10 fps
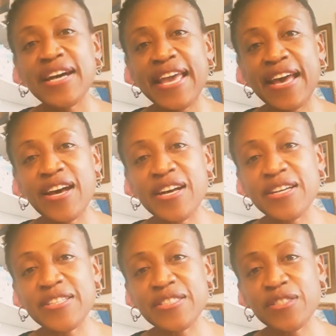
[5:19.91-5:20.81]

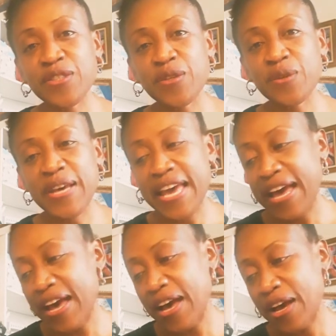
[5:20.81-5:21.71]
and you
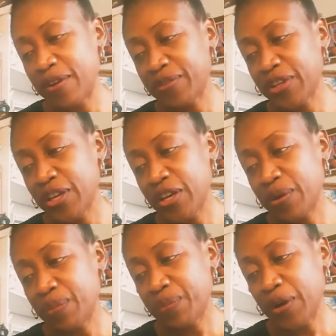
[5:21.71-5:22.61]
have
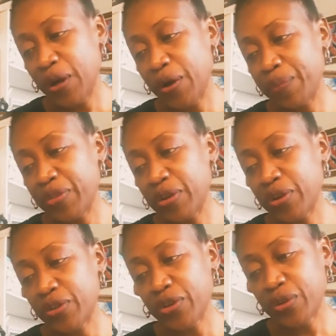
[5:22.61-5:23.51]

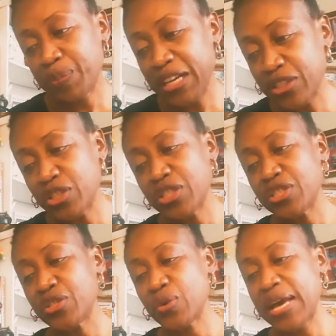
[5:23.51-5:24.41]
the
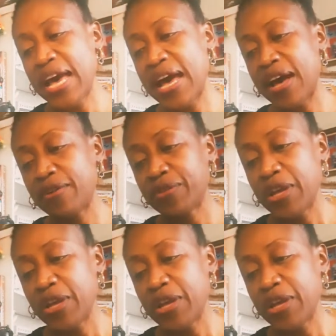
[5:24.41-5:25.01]
pictures, you have